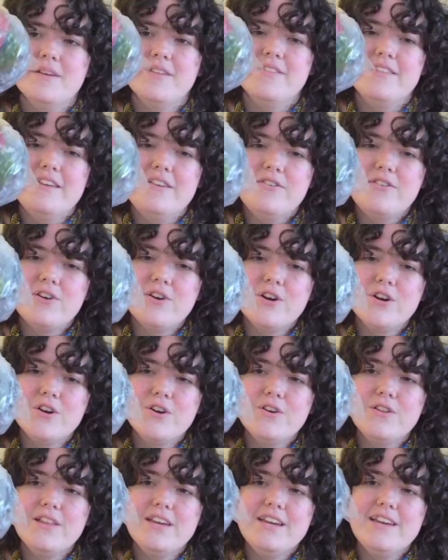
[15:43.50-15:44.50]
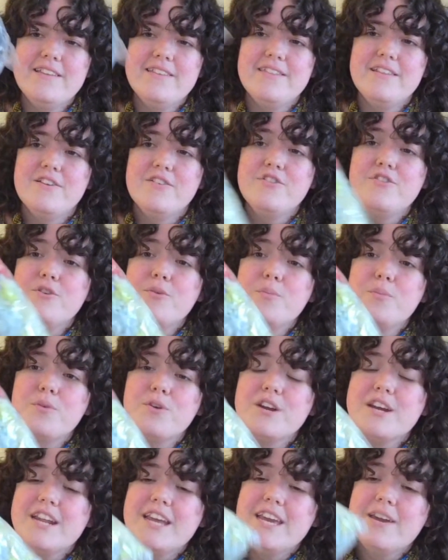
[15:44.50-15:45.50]
of these curlies. They're so
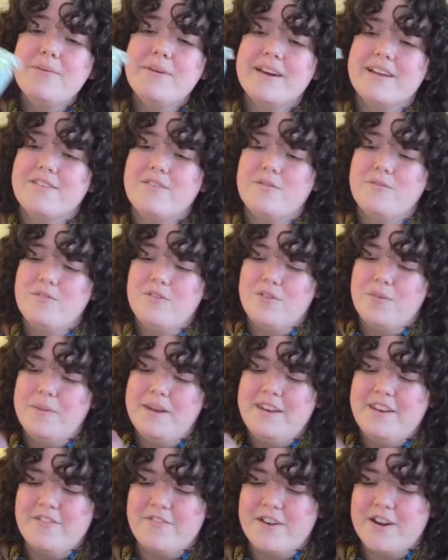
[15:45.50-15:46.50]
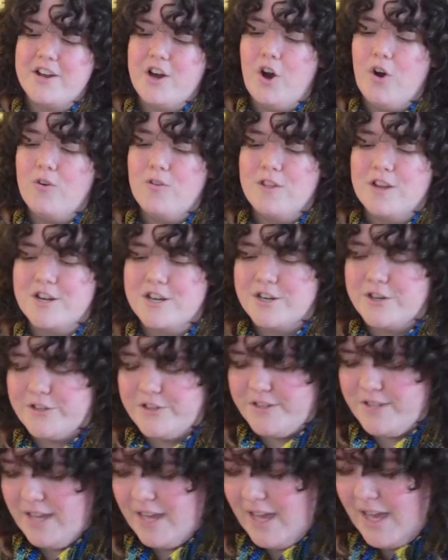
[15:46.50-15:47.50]
pretty. We got so many different
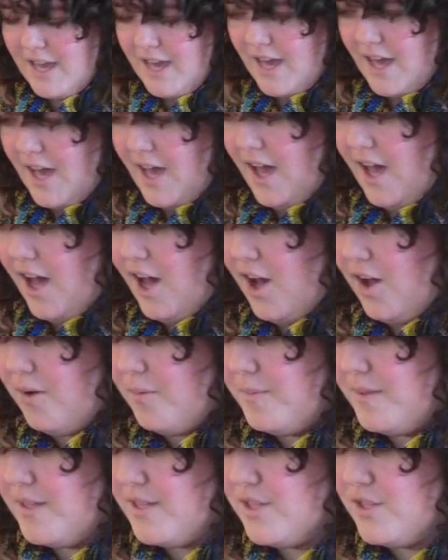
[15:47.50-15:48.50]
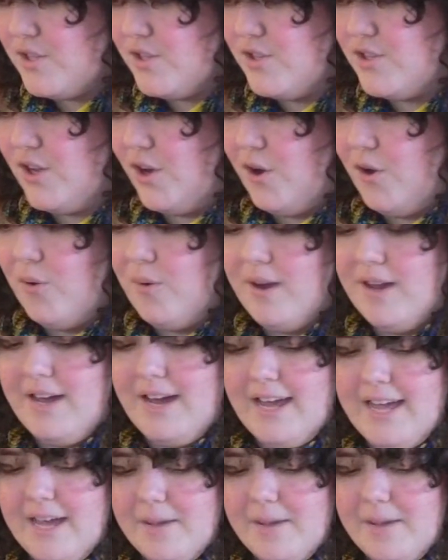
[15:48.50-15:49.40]
colors. So I